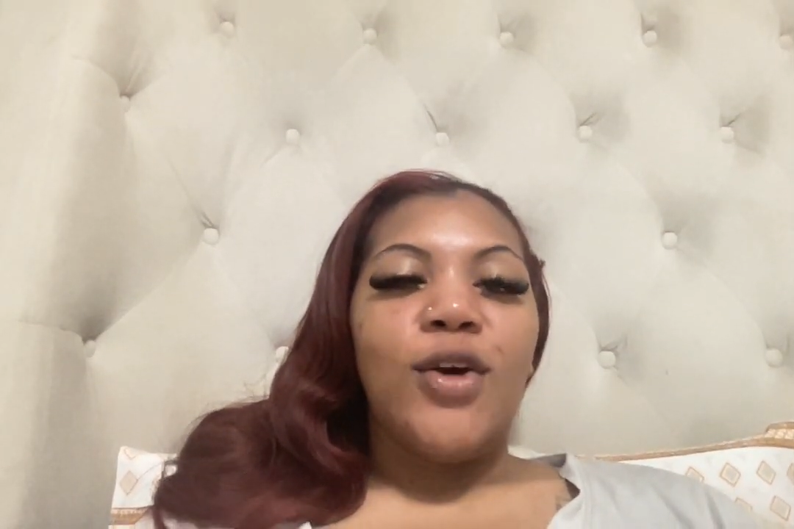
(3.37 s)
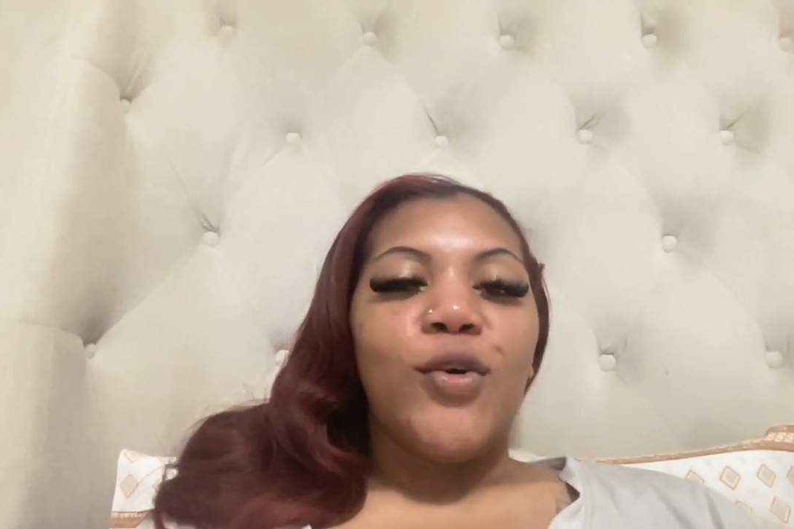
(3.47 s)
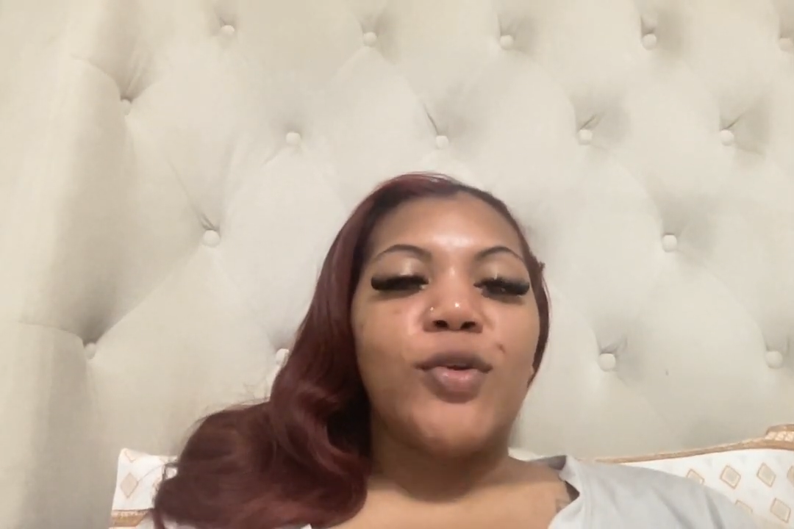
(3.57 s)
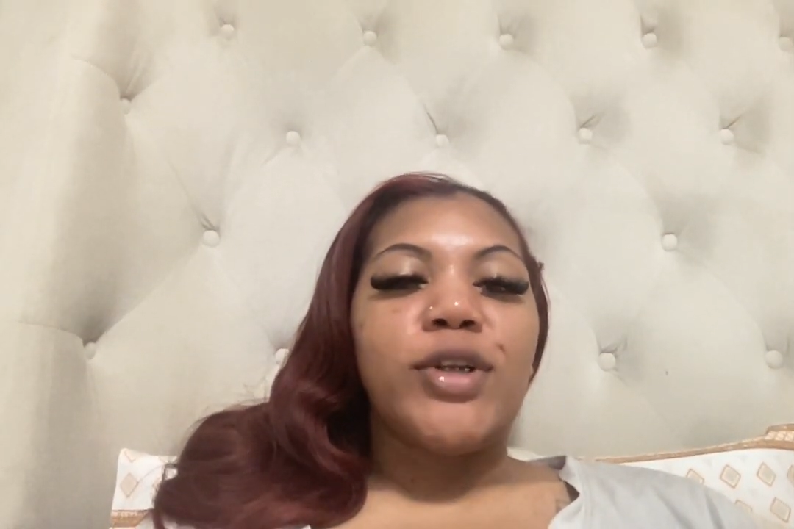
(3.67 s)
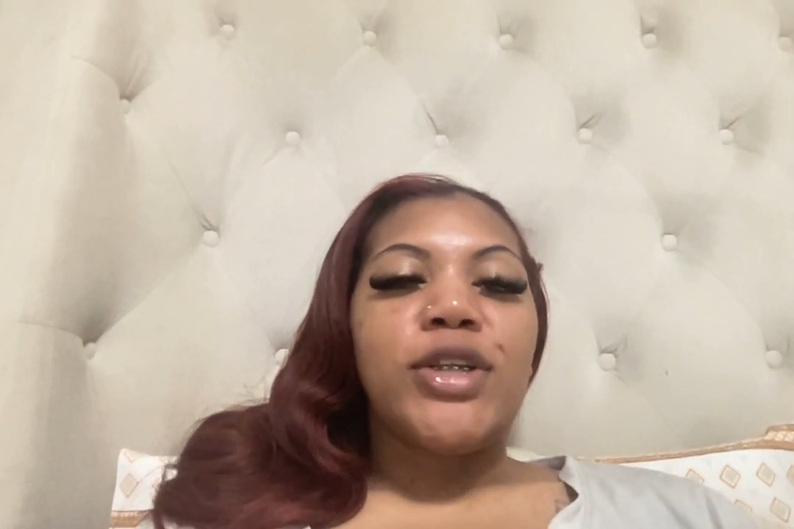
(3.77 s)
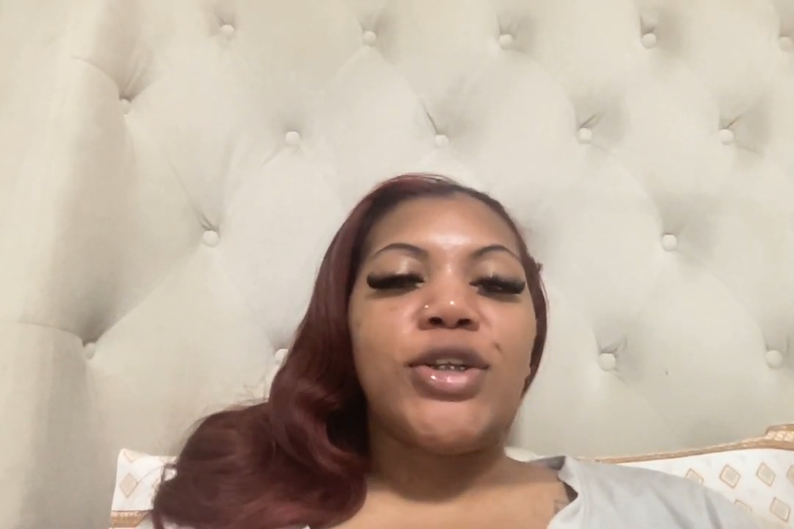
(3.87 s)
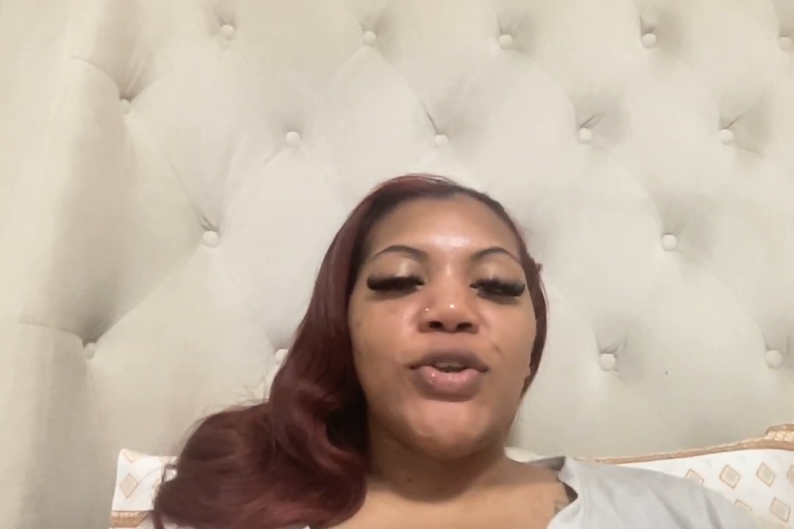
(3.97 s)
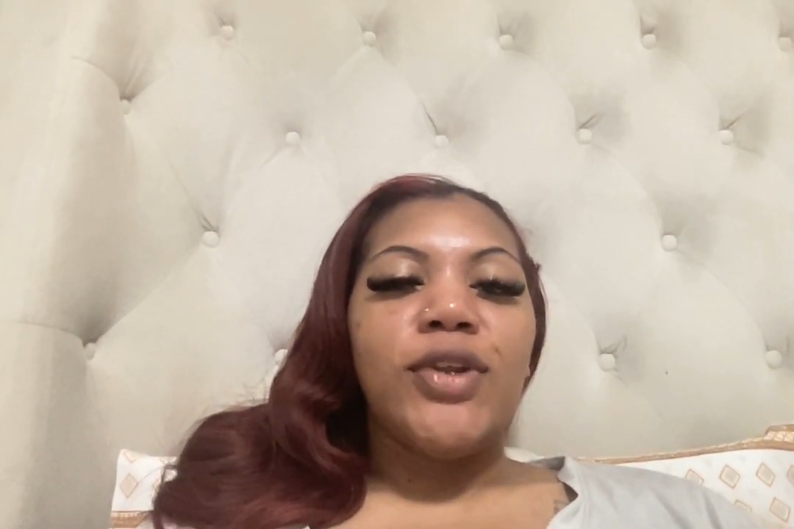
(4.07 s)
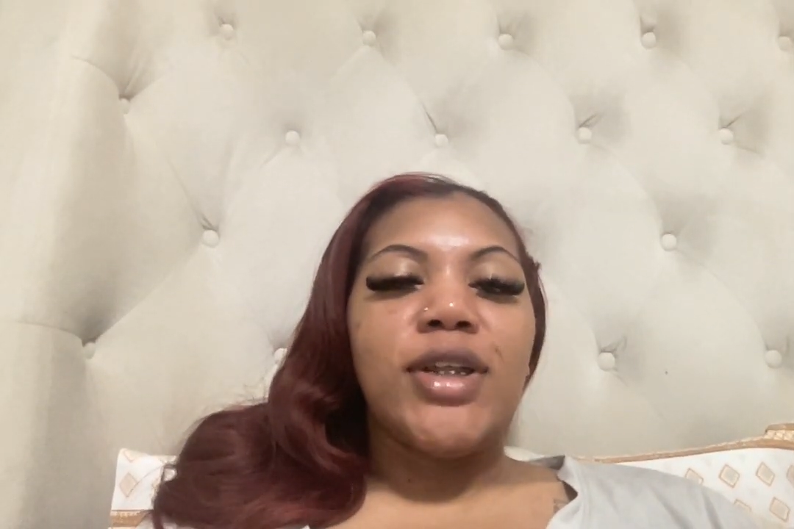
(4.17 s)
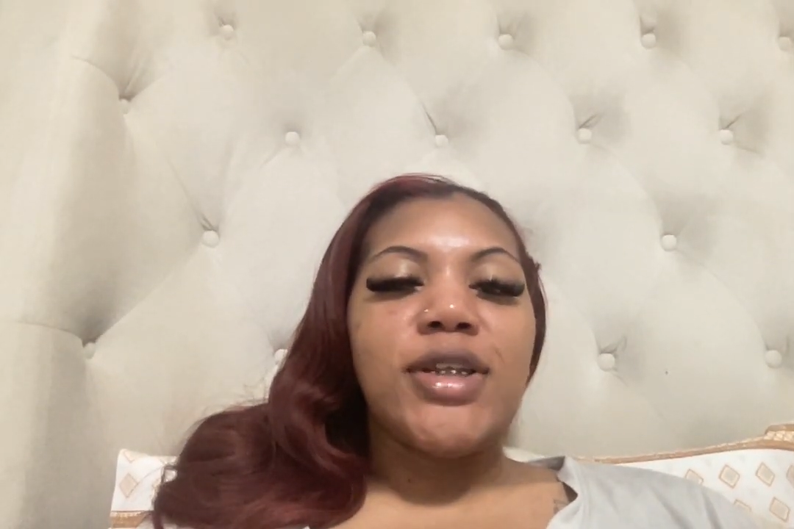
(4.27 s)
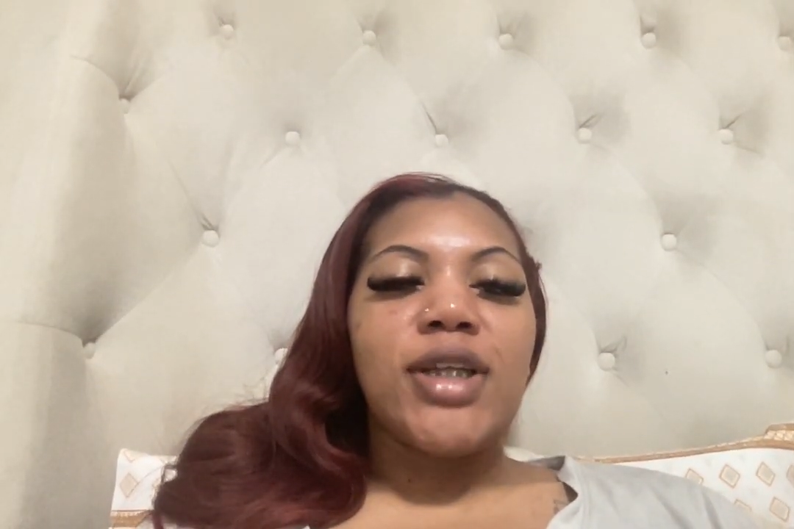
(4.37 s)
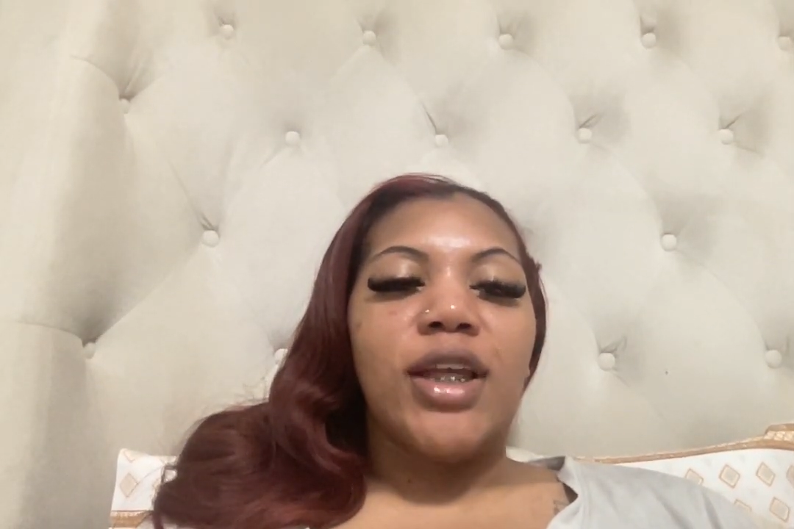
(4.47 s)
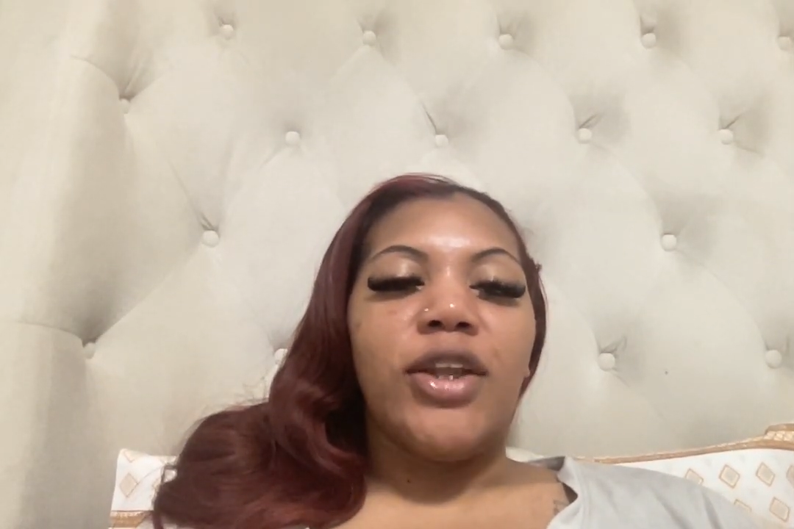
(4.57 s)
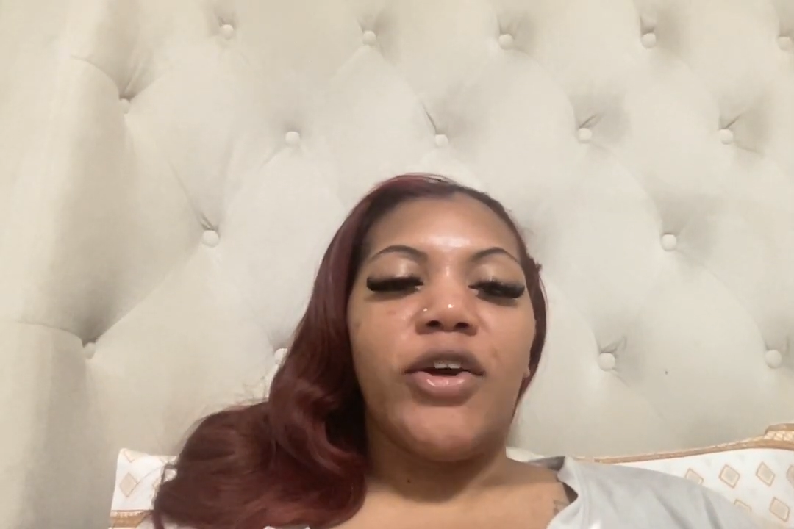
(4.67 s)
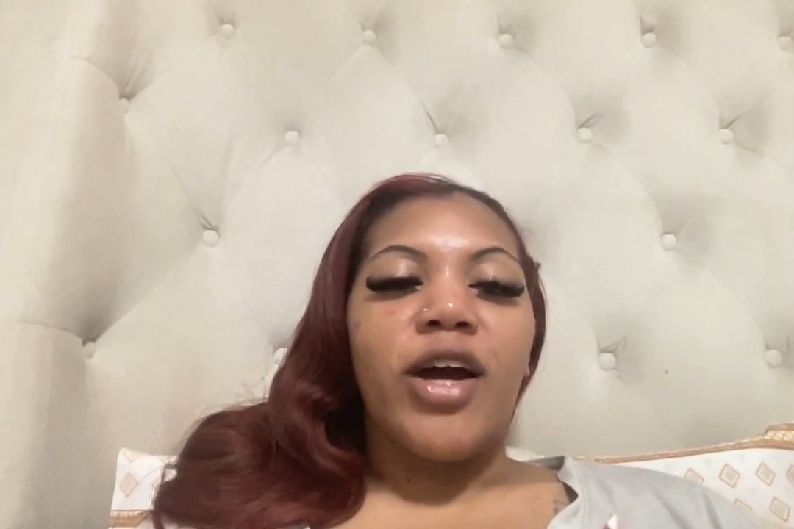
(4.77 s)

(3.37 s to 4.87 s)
on students and their